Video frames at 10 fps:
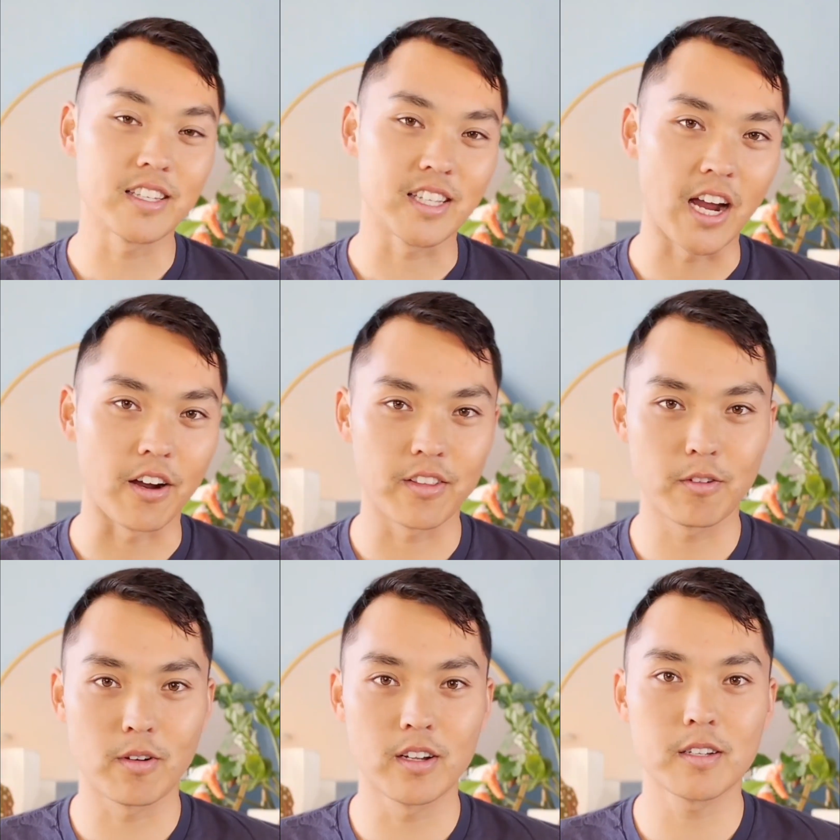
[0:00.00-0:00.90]
And they're not
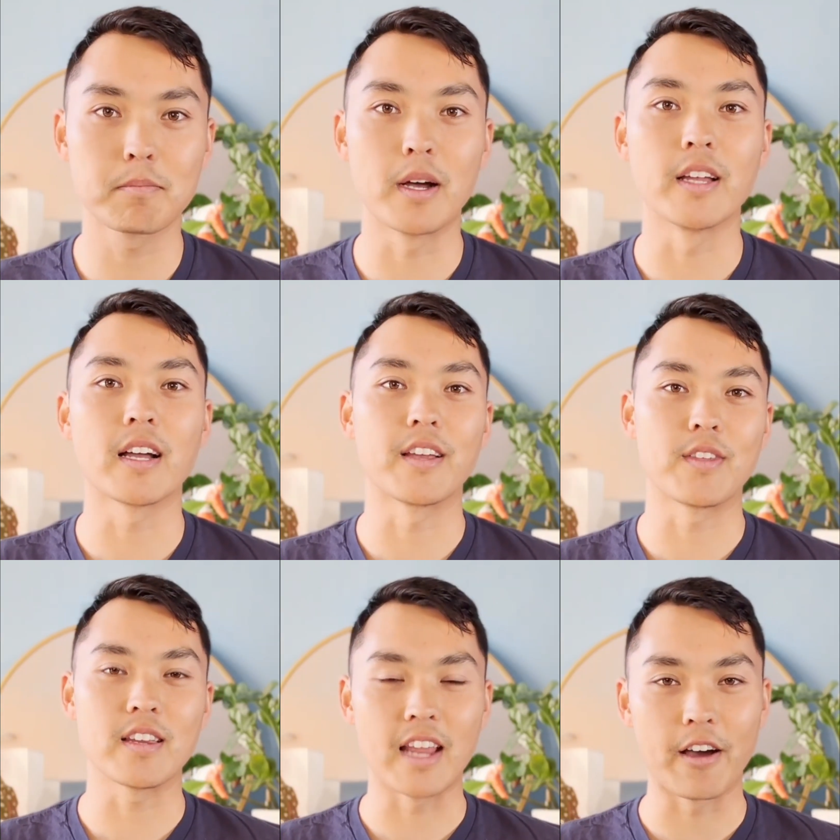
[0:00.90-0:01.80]
entirely wrong,
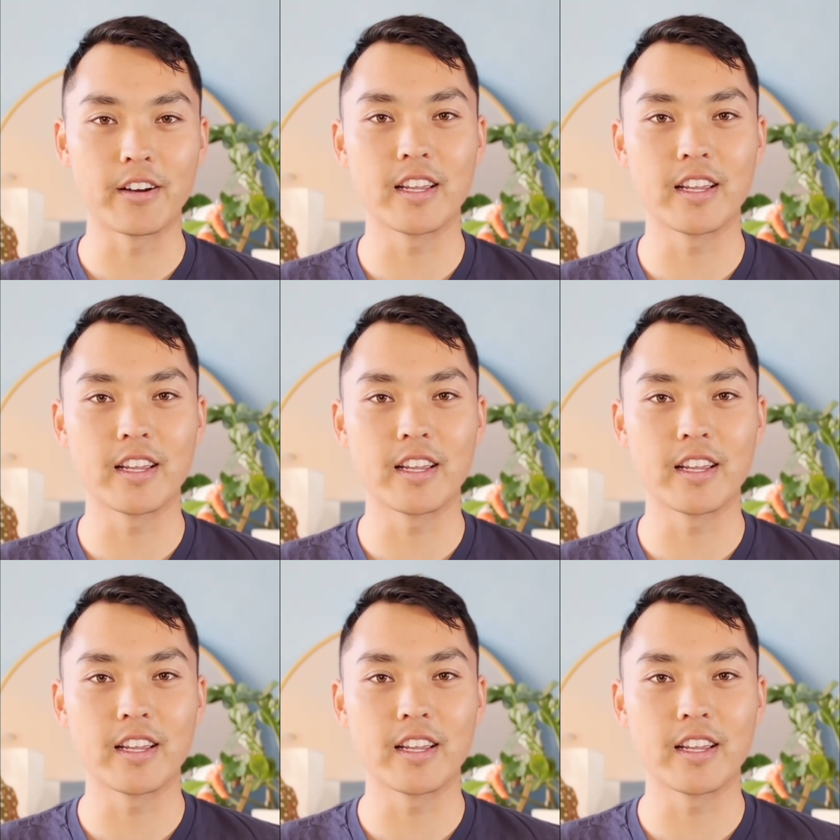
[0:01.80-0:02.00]
but I think